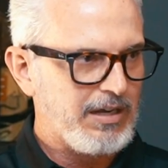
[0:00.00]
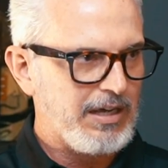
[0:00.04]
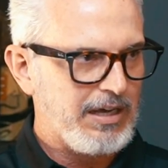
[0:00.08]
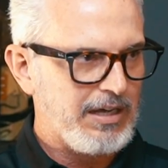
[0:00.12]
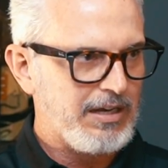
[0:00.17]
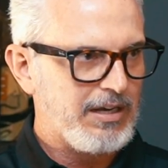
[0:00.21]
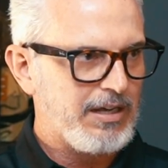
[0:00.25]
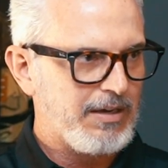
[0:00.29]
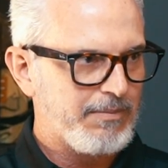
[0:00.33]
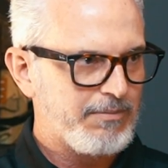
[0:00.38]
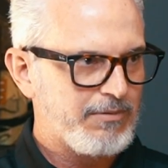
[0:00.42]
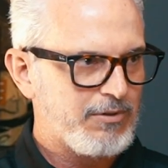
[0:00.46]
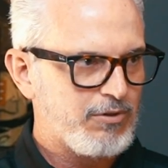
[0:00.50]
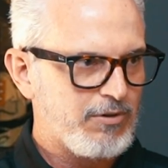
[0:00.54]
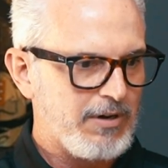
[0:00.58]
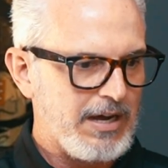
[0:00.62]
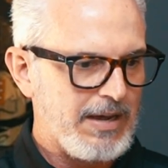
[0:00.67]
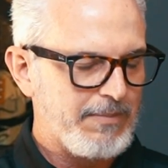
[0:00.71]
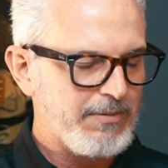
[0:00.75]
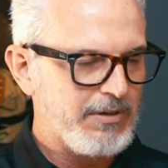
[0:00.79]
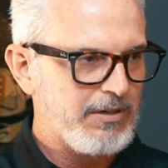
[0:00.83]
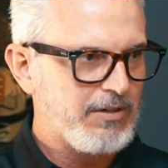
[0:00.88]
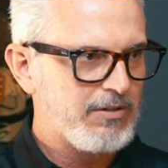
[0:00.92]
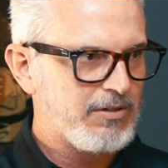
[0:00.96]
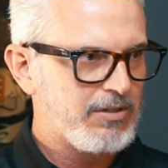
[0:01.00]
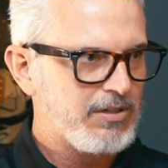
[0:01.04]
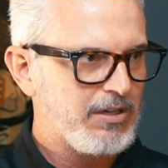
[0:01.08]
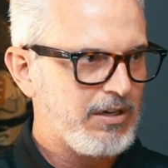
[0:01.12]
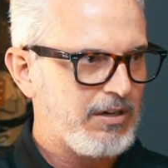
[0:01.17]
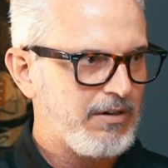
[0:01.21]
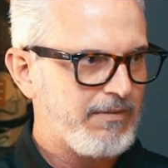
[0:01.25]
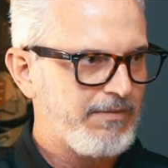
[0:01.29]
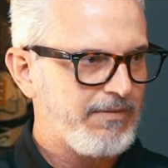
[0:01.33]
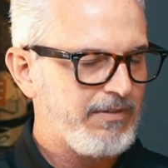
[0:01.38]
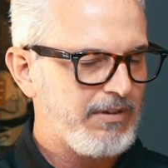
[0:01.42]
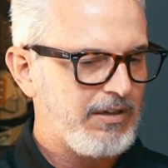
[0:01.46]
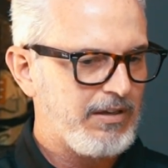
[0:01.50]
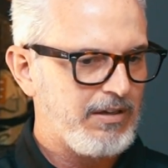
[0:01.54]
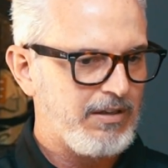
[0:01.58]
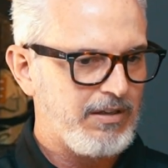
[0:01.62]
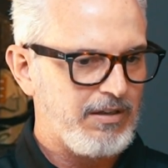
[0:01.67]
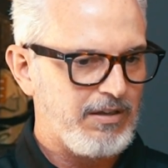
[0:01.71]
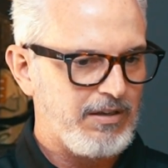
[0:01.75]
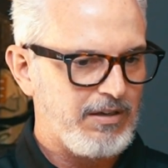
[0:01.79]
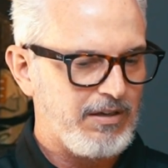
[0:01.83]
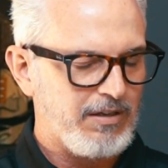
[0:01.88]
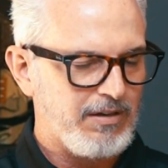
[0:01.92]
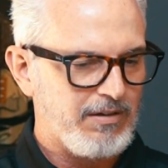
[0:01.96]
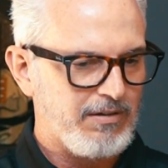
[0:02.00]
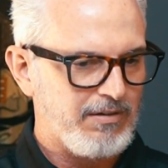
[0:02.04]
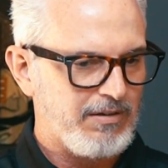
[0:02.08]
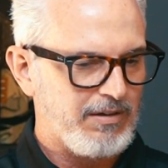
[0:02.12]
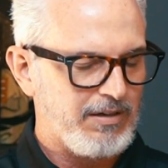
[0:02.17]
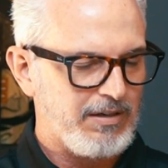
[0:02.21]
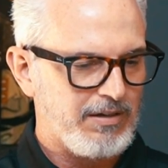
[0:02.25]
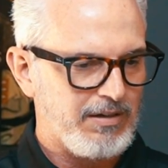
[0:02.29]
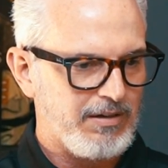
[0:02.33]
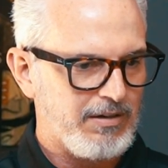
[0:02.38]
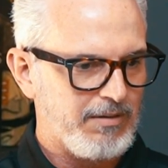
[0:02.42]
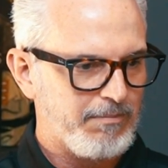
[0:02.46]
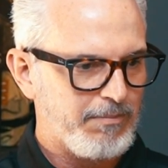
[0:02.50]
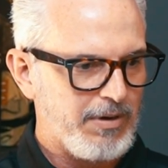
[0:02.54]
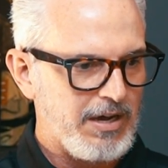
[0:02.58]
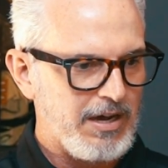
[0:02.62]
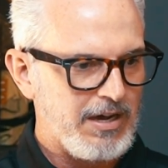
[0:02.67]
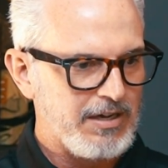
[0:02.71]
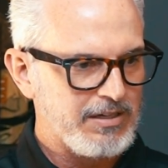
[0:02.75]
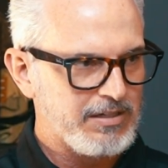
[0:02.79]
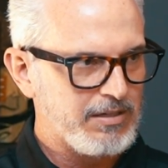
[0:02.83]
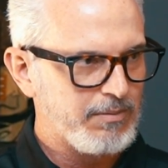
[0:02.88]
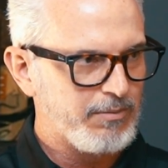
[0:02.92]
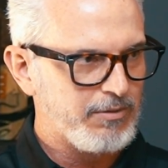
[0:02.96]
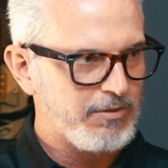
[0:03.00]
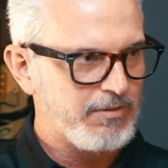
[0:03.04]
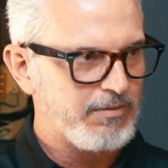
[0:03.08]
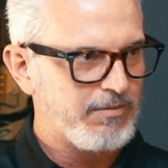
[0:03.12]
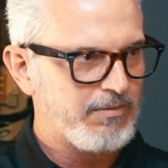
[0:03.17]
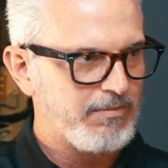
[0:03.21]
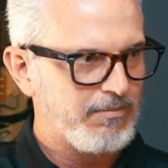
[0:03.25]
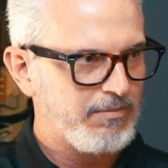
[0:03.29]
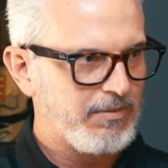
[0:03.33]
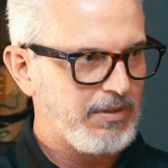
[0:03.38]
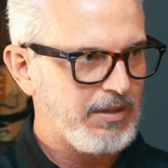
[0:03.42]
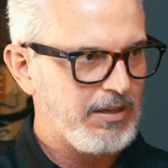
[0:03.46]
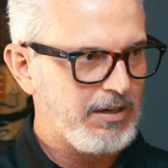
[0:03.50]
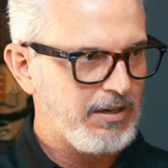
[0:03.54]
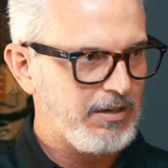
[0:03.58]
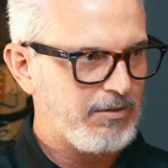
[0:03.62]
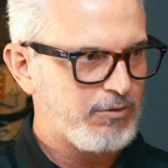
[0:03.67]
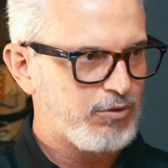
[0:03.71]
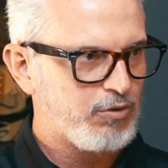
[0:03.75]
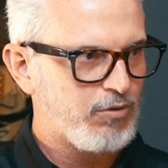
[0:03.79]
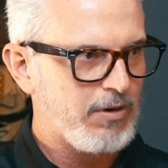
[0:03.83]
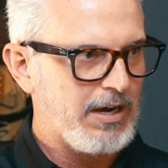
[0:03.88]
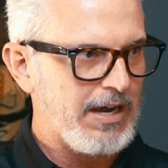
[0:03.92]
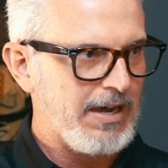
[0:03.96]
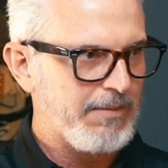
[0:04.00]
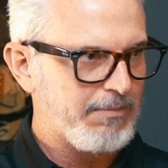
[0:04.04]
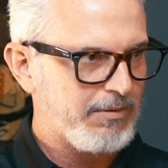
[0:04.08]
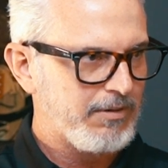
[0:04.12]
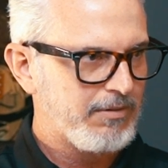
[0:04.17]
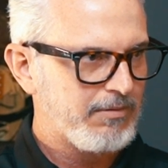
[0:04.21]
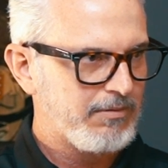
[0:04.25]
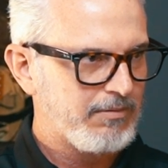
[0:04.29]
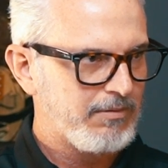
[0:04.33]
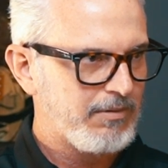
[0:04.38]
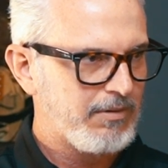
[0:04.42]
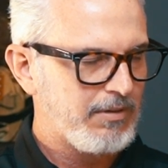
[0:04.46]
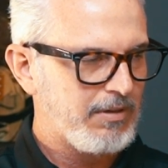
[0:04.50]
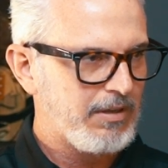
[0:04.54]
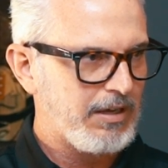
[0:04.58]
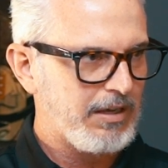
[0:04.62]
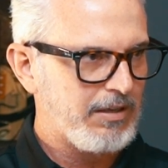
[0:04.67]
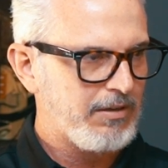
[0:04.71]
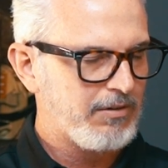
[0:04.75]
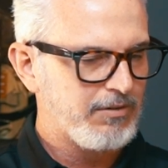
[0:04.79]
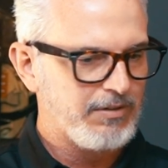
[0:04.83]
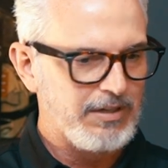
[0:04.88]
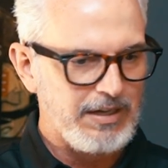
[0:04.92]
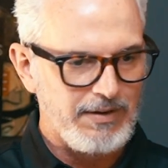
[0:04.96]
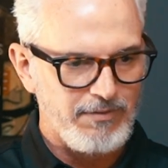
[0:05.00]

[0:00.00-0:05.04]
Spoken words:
going to end up trapping yourself in an impossible, trap. Like, you'll